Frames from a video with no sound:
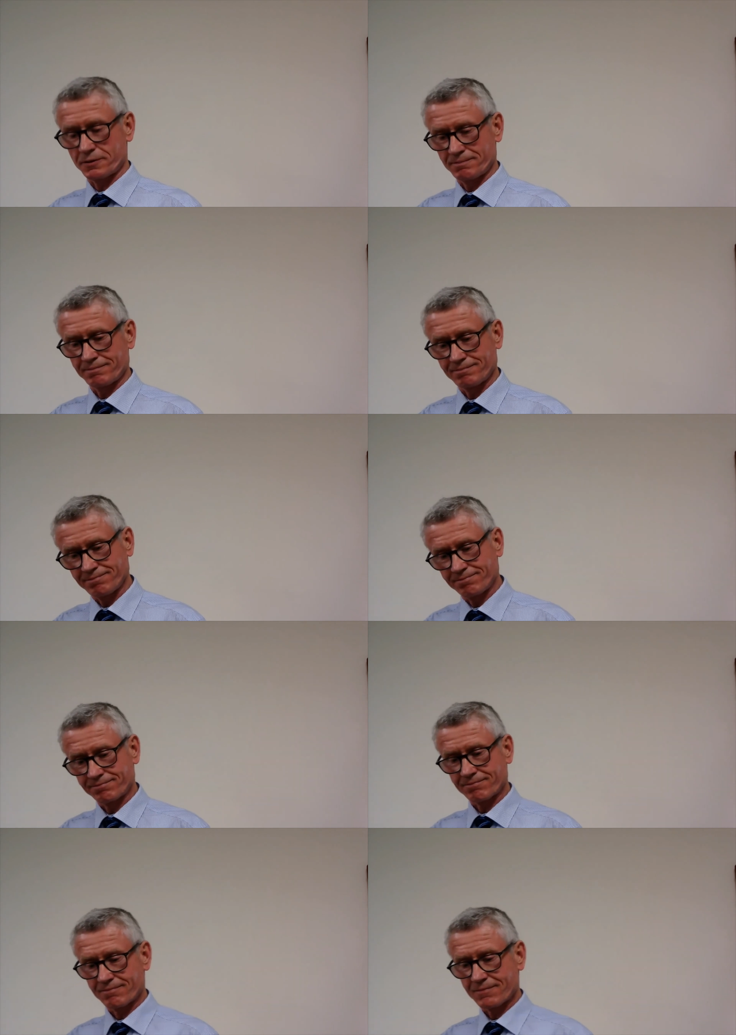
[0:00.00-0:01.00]

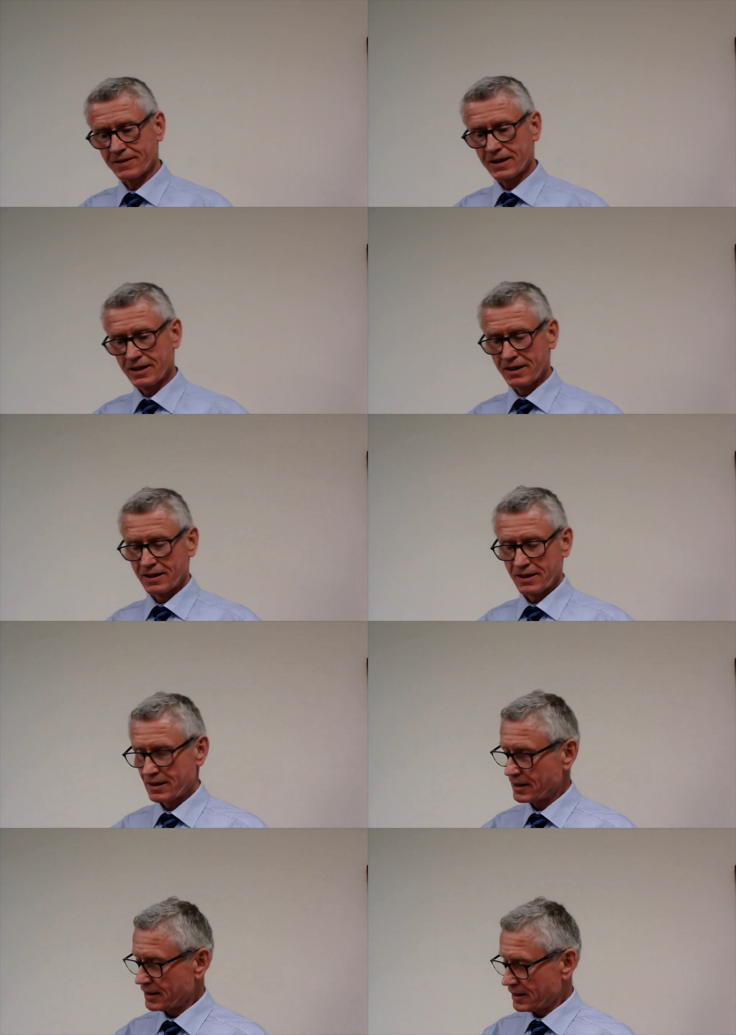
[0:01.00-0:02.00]

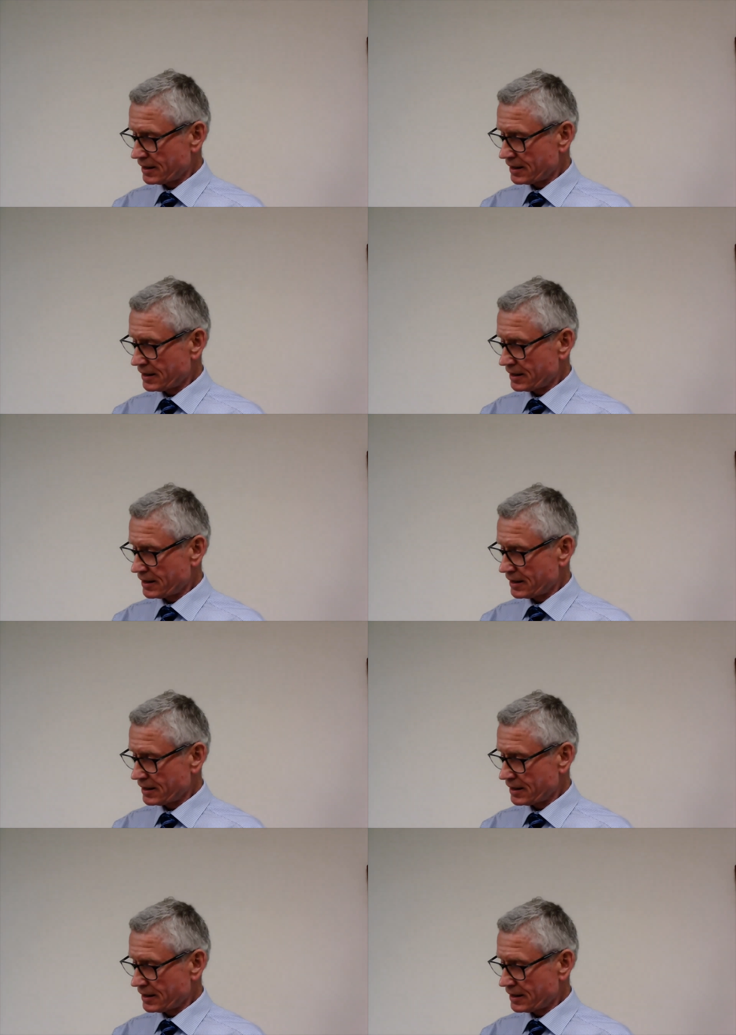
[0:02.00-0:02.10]
Nothing is said.